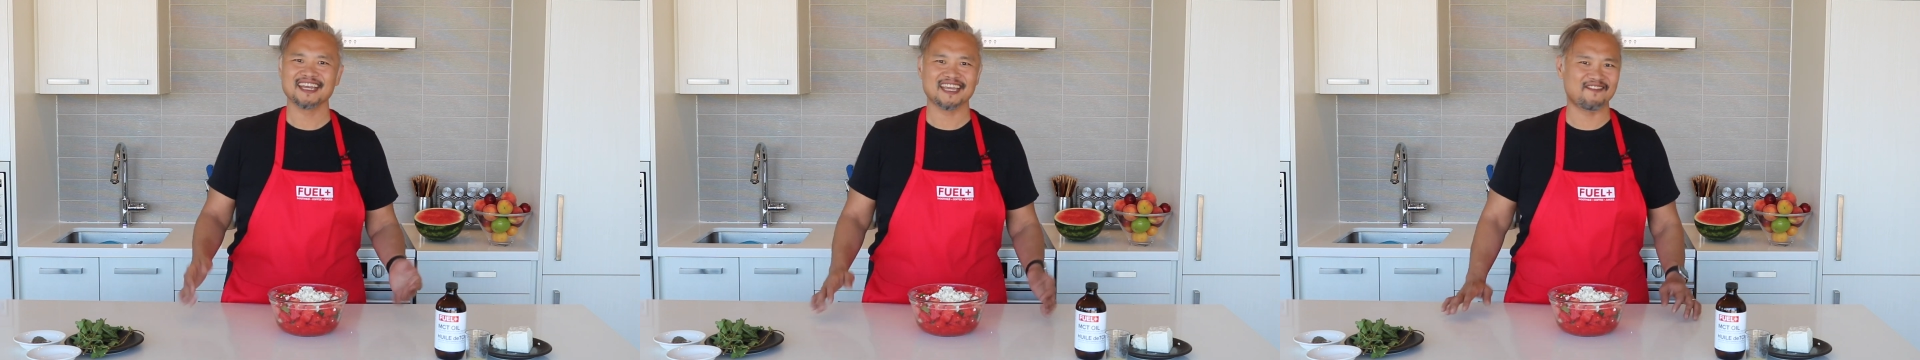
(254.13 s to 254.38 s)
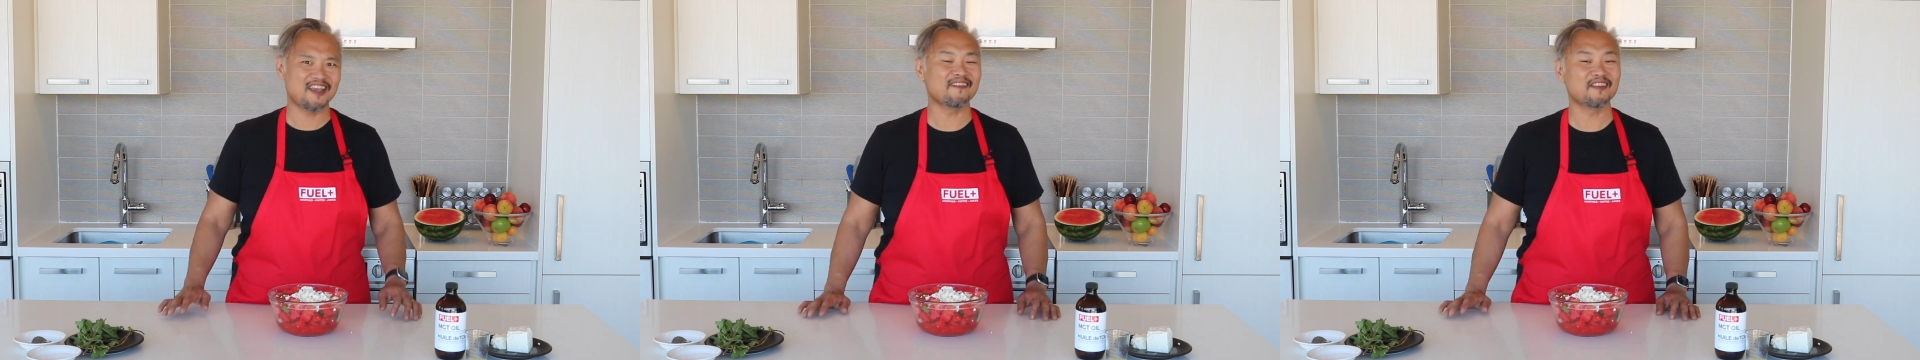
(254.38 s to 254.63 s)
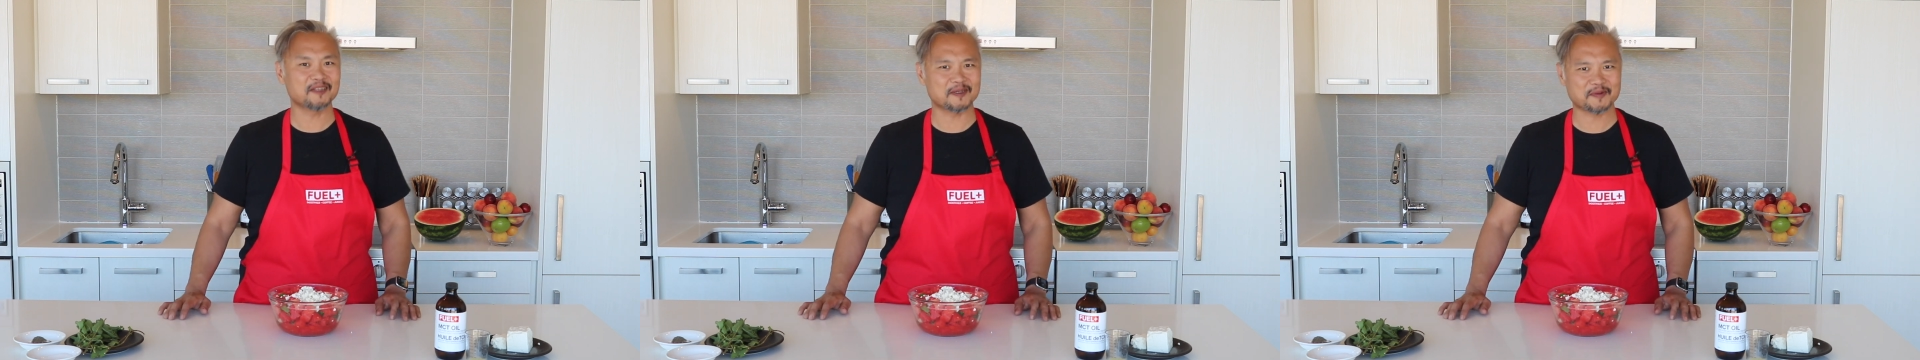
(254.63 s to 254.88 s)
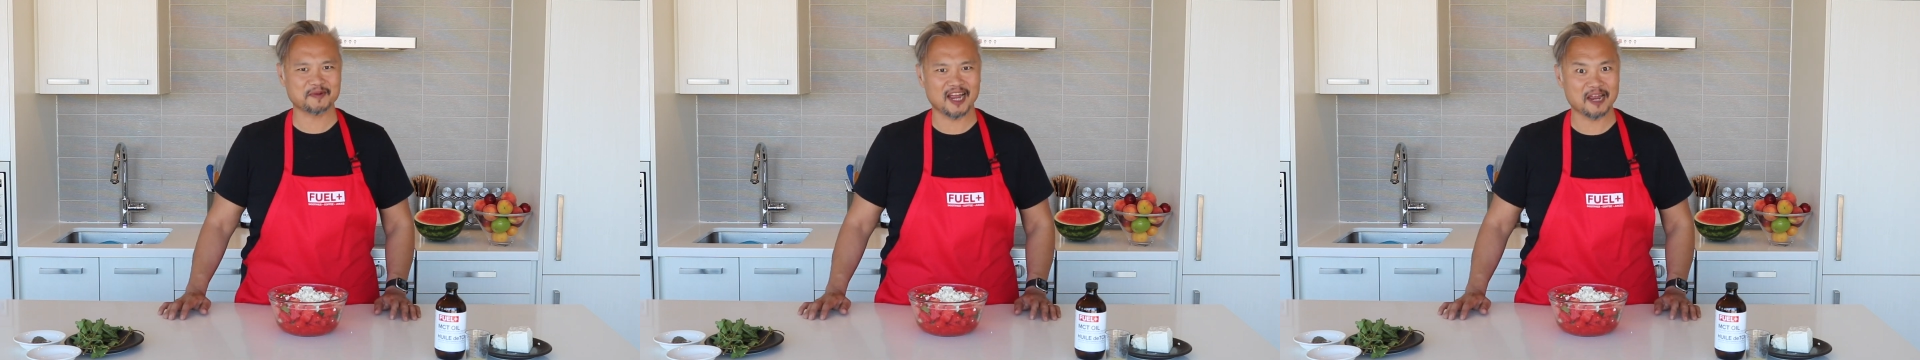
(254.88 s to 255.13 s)
If you have not
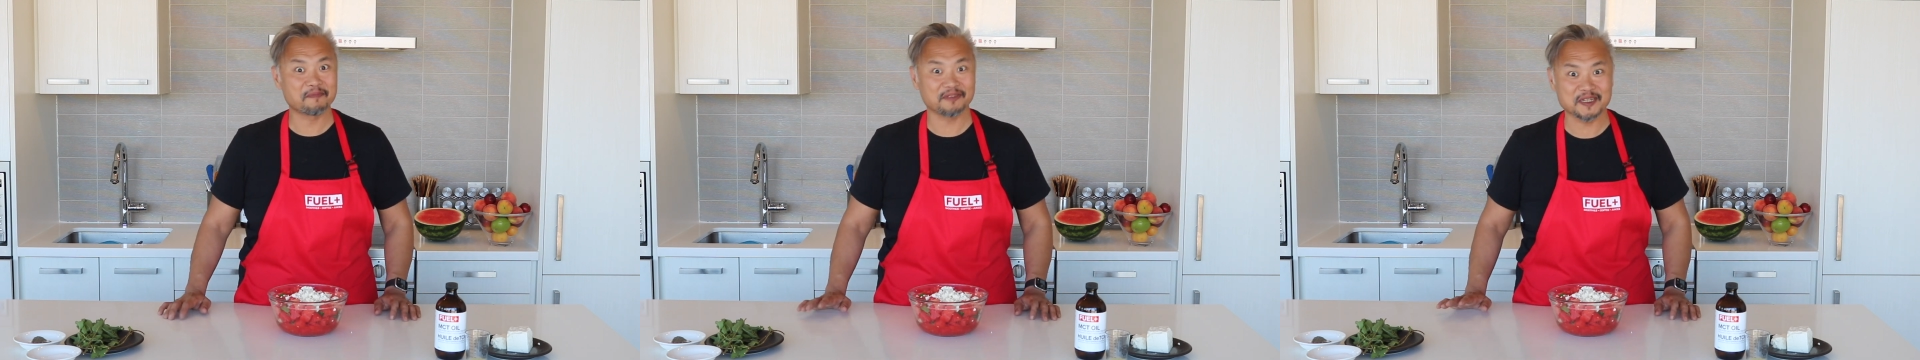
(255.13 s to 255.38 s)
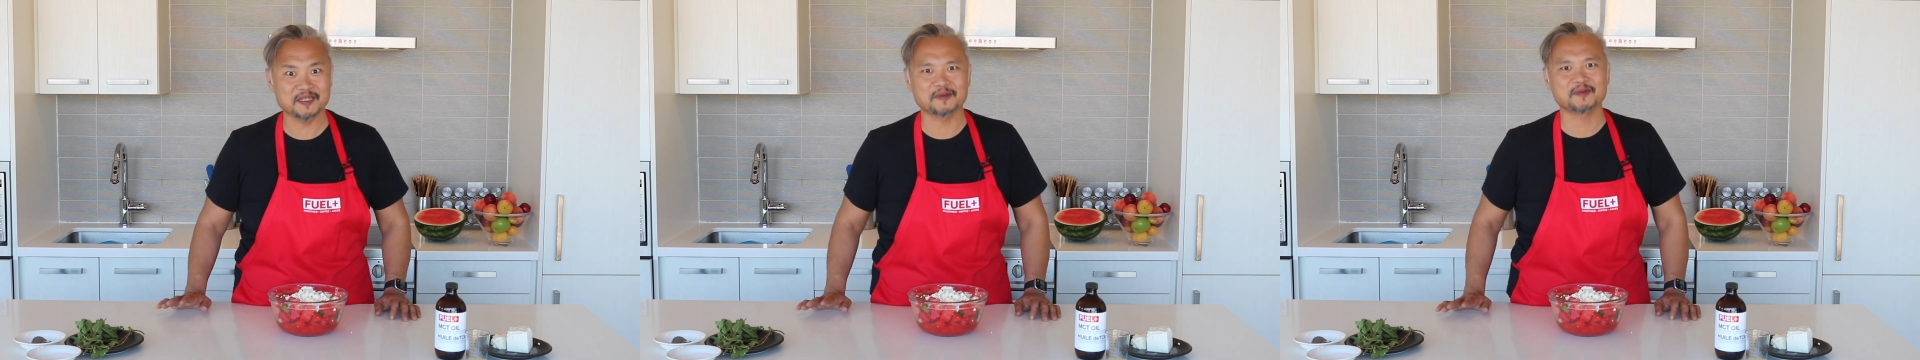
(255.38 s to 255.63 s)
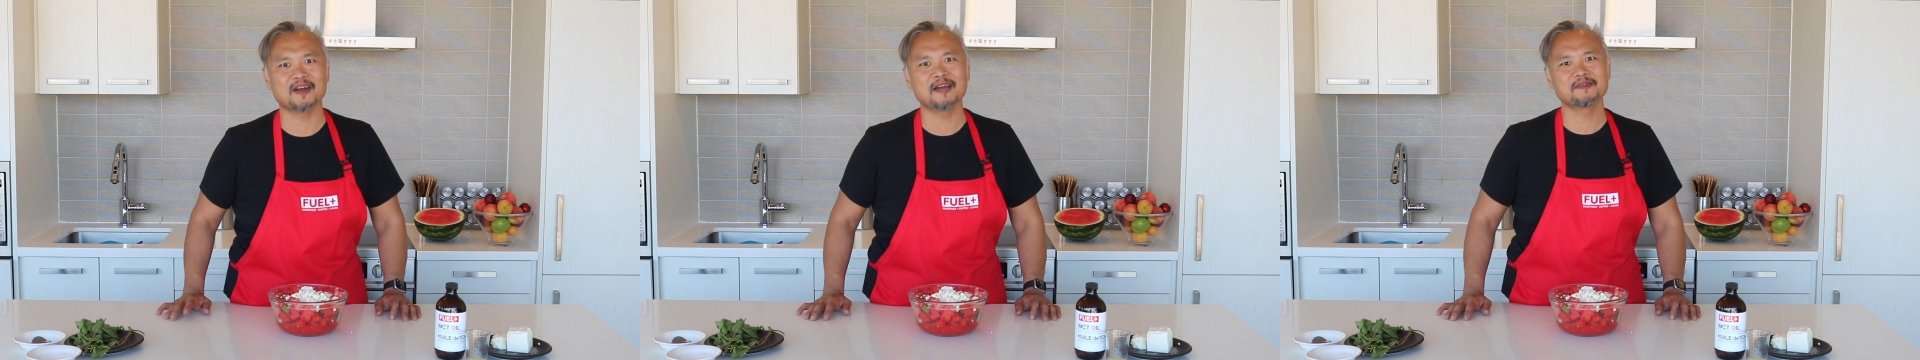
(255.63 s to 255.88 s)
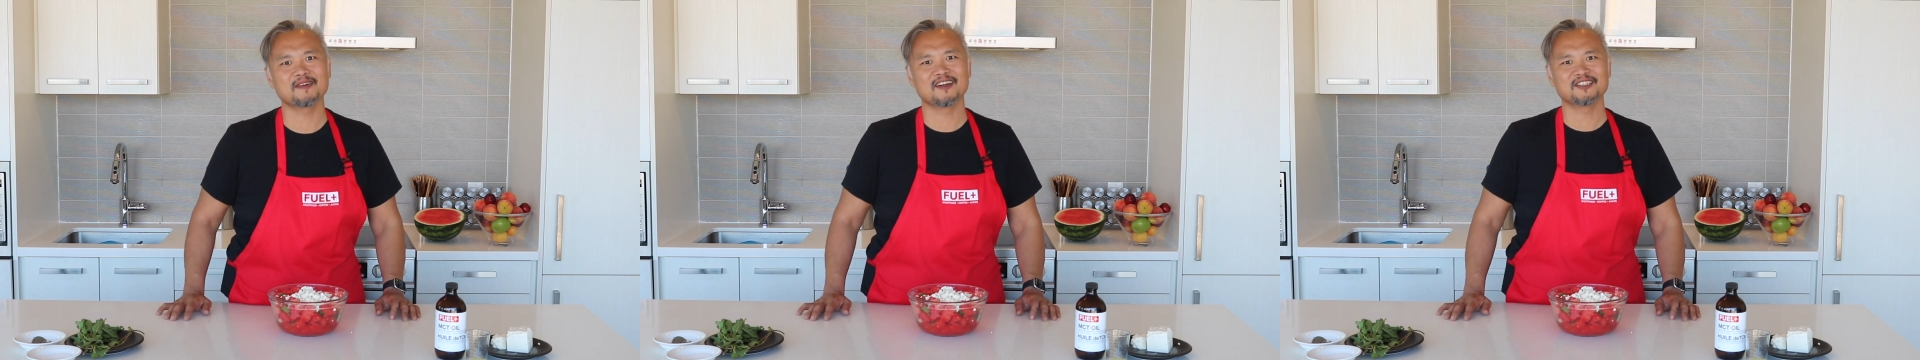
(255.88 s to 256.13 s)
subscribed, please
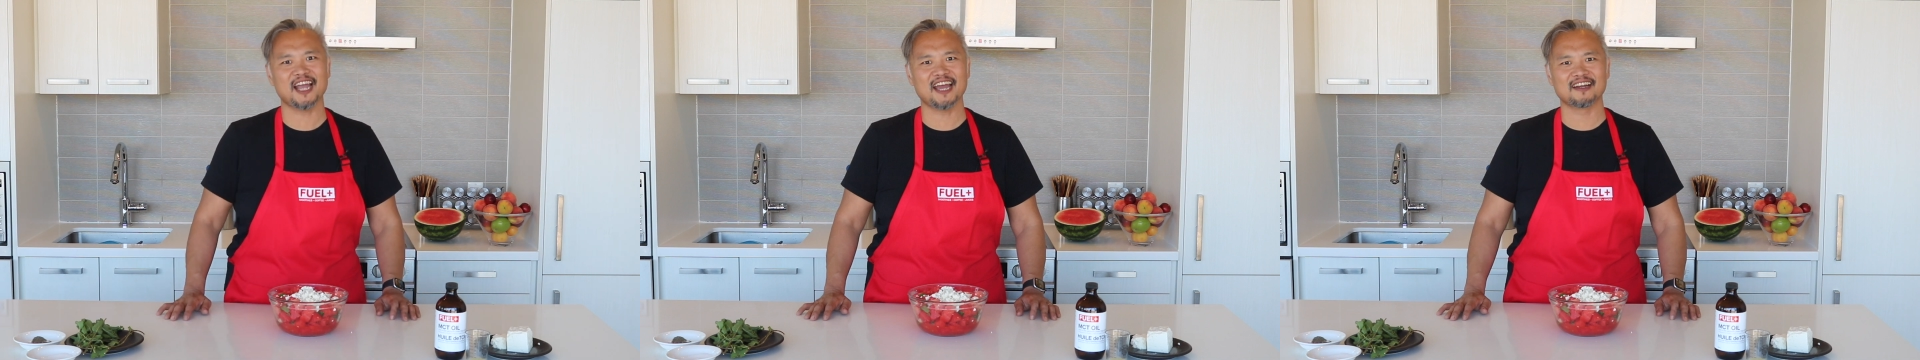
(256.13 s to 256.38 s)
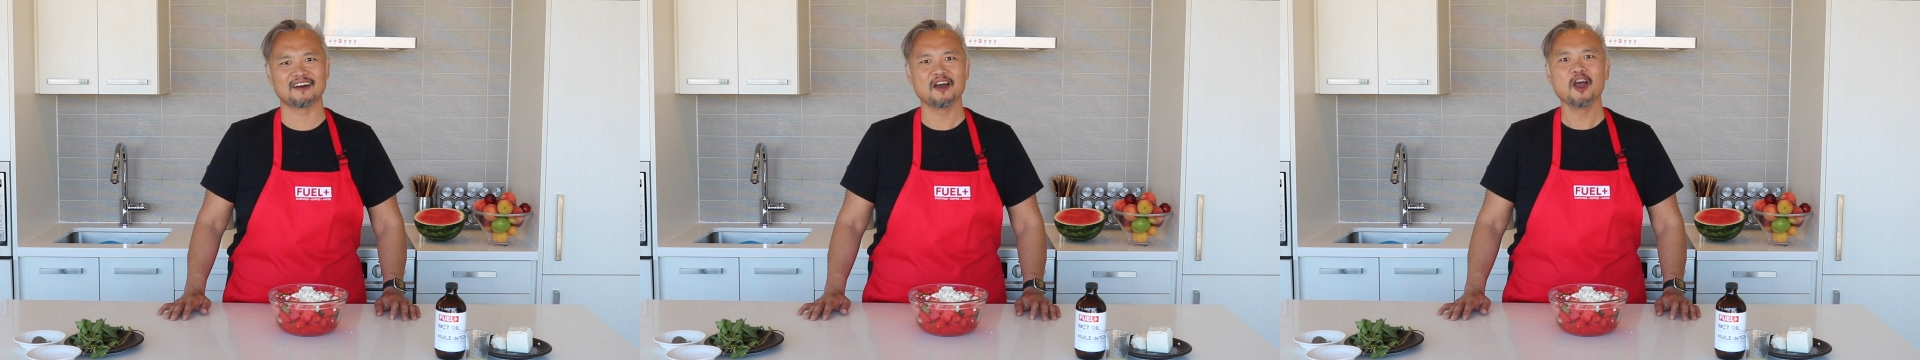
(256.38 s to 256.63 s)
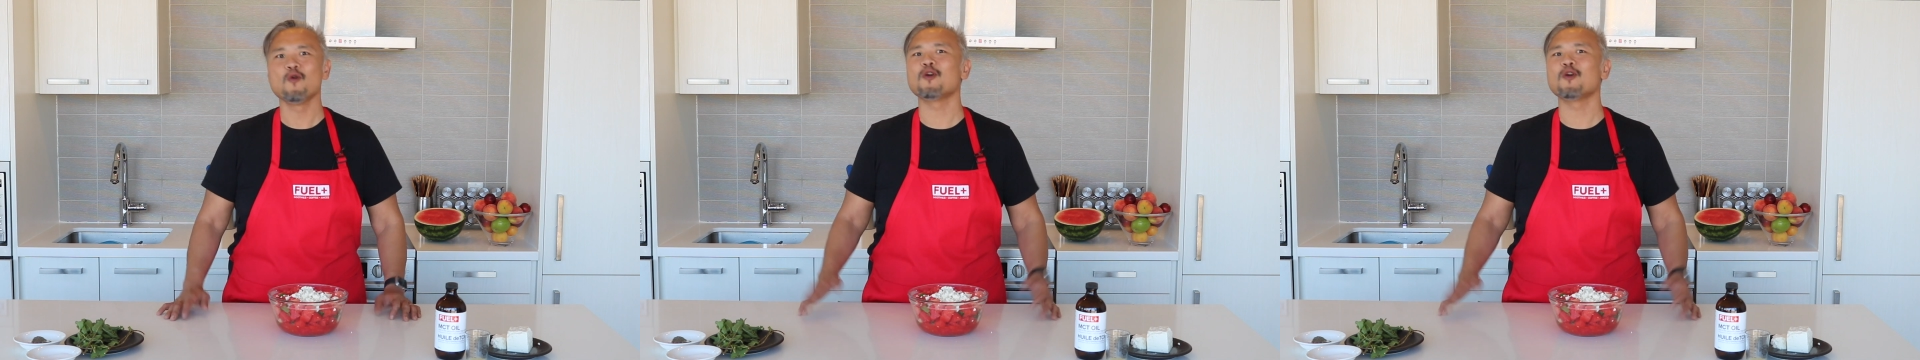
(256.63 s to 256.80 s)
subscribe to our channel.